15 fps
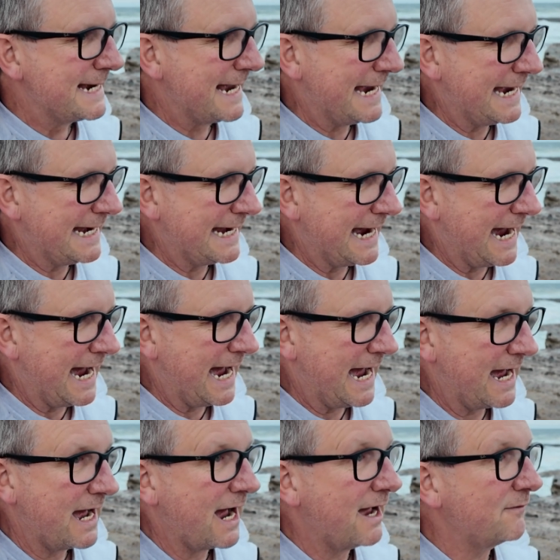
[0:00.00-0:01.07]
and
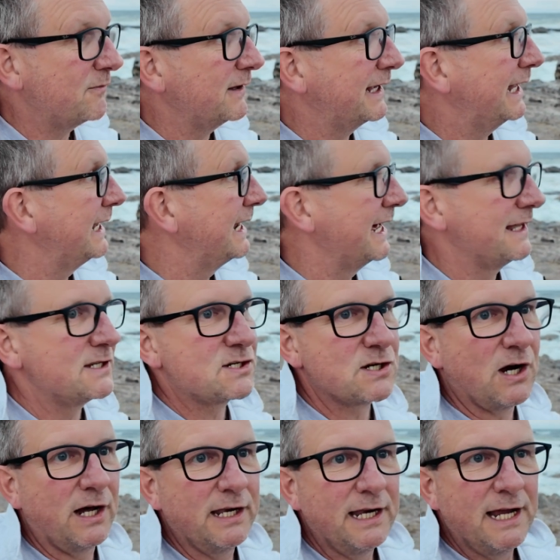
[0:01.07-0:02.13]
hopefully get another
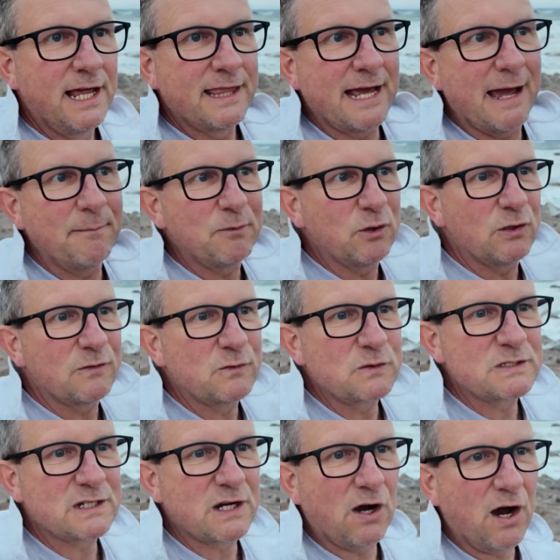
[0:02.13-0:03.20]
shot. That beautiful
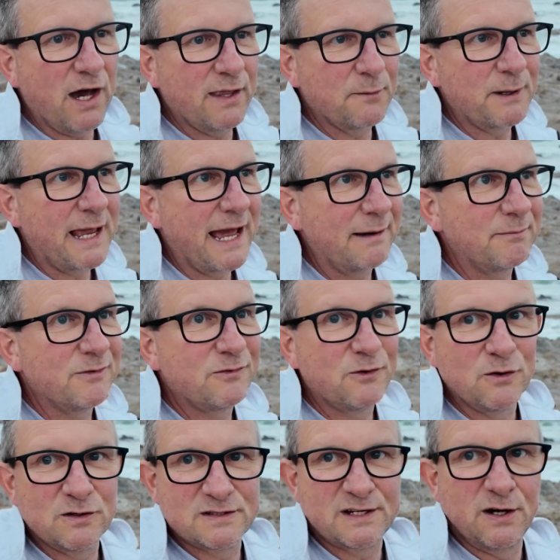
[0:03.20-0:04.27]
sky that we had
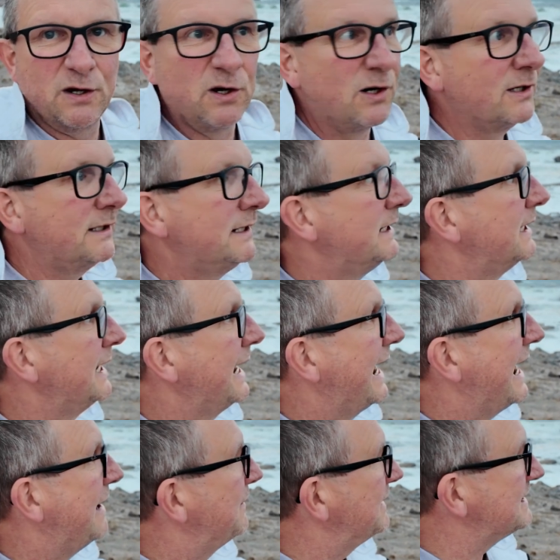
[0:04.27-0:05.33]
before is gone,
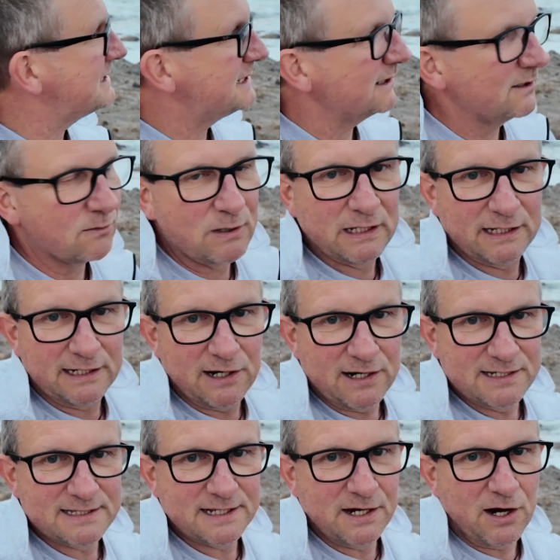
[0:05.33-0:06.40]
but it's still a really
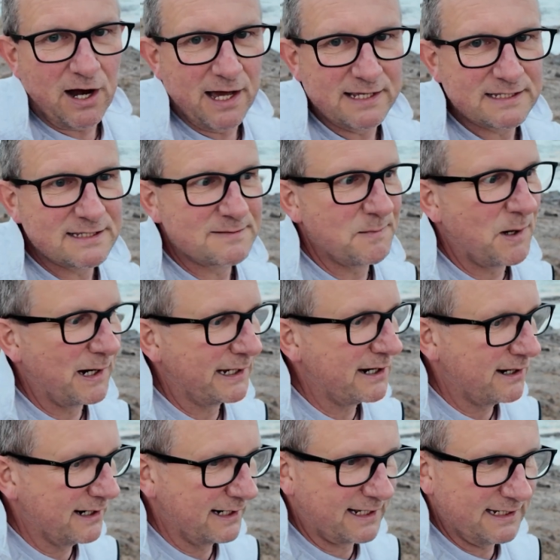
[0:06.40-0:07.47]
nice sky. This is my kind of